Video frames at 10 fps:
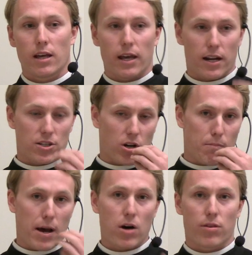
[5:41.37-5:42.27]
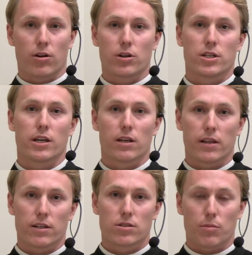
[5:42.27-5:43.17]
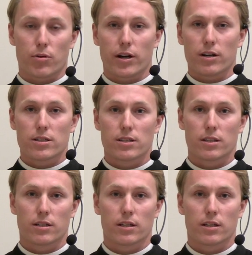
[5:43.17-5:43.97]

and as our mouth articulates the prayers.